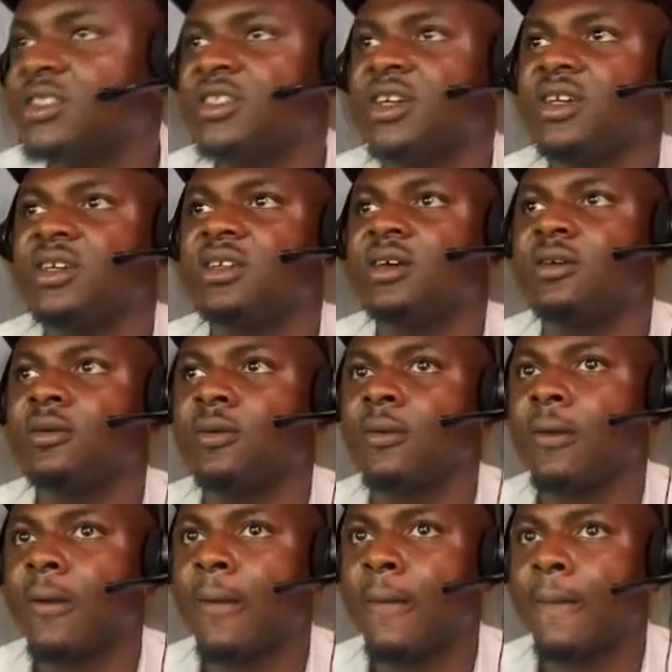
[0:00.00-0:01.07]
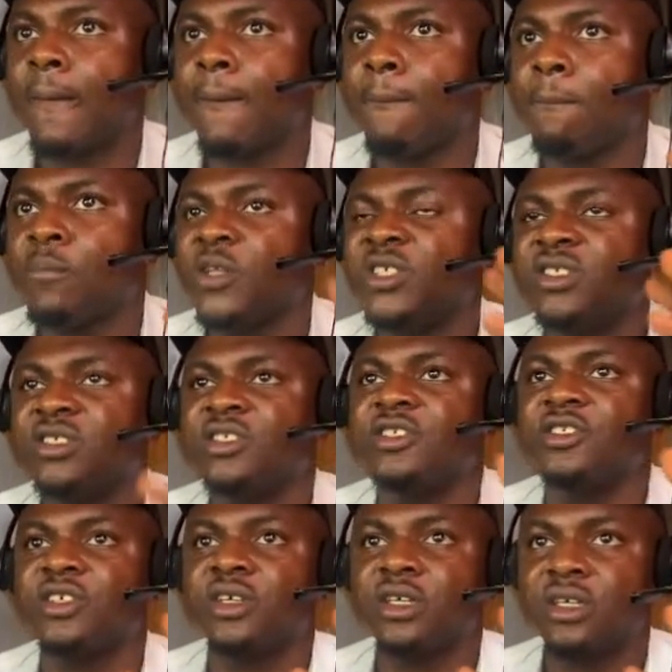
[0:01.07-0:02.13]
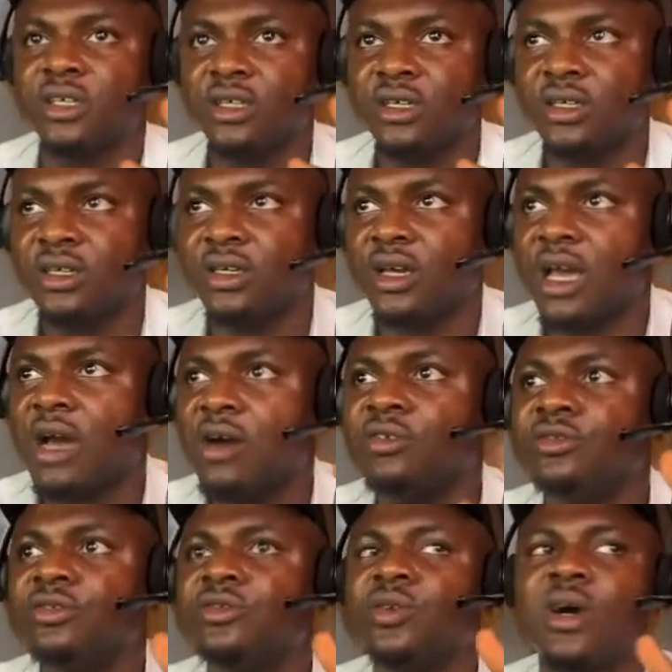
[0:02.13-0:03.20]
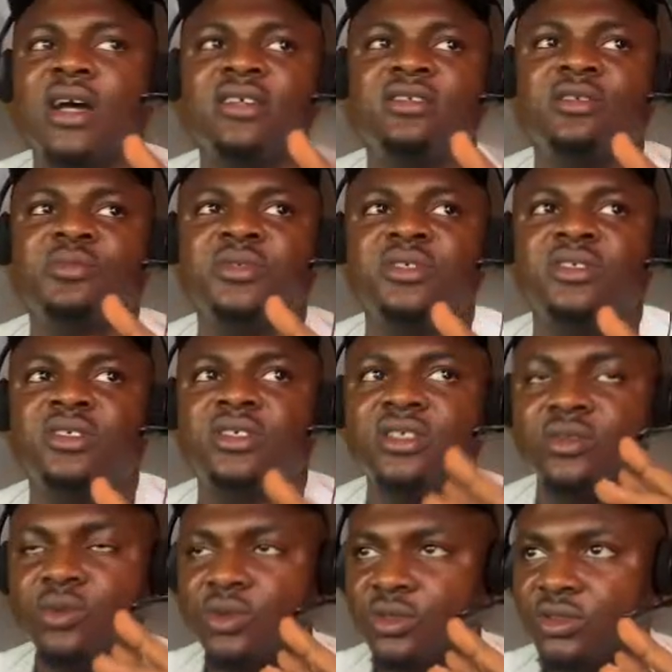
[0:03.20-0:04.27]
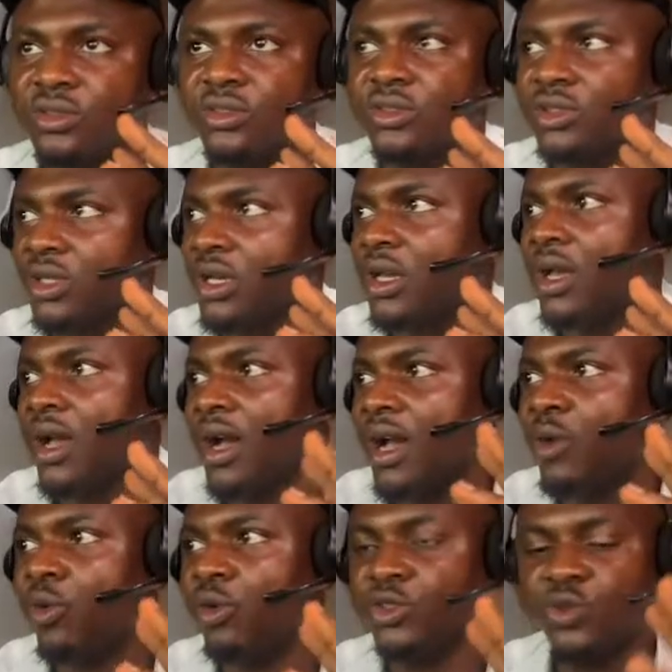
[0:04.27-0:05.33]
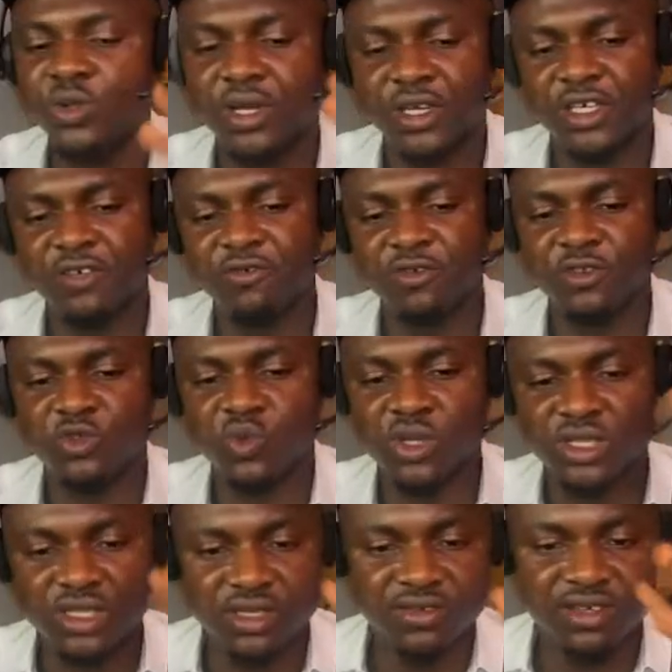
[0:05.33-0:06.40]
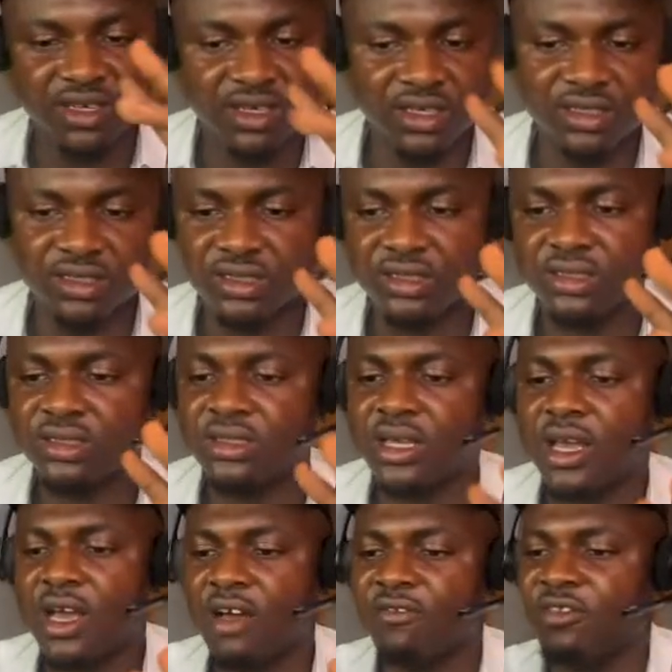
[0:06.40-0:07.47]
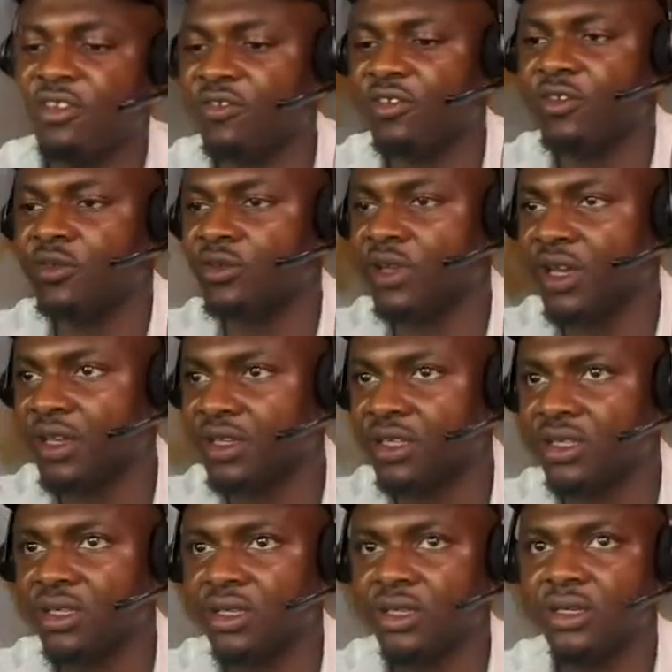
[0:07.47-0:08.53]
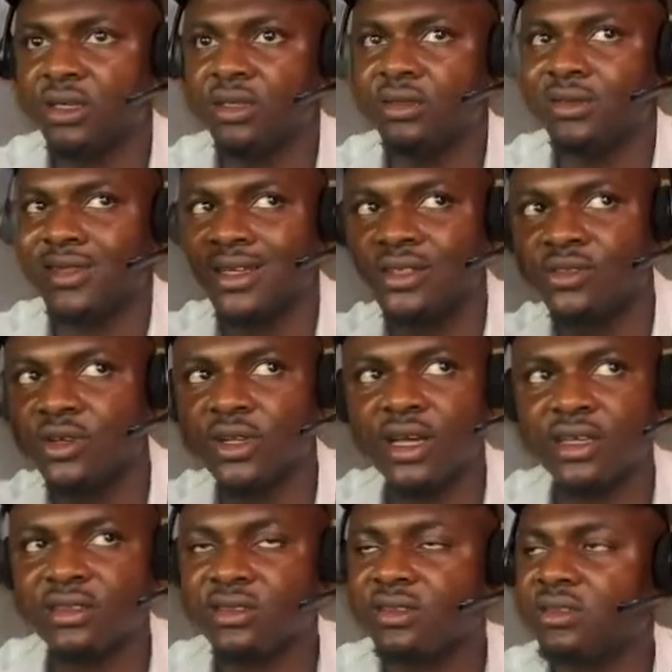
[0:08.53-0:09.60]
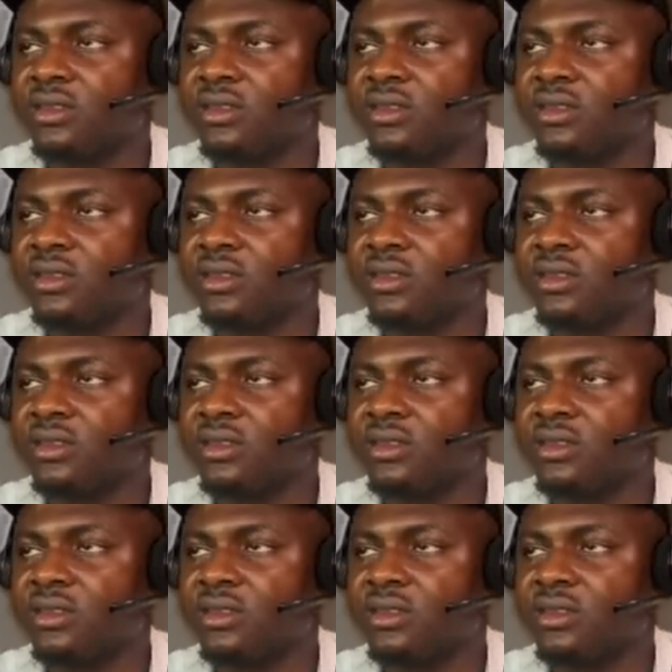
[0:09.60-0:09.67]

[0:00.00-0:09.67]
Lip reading: now. This is the jack. I want to do high CPC keywords. I want, when I give you 20 clicks, I've given you like $10.